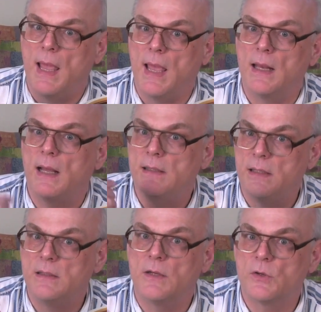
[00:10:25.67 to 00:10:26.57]
and I
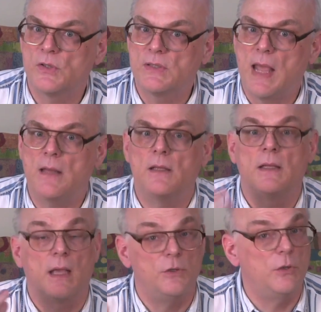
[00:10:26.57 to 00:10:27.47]
need to understand
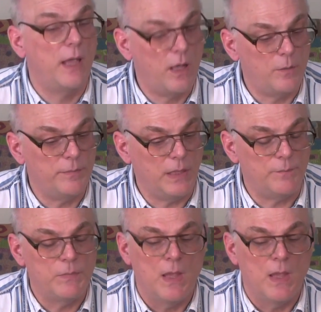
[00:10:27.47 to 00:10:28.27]
it. Can you help me?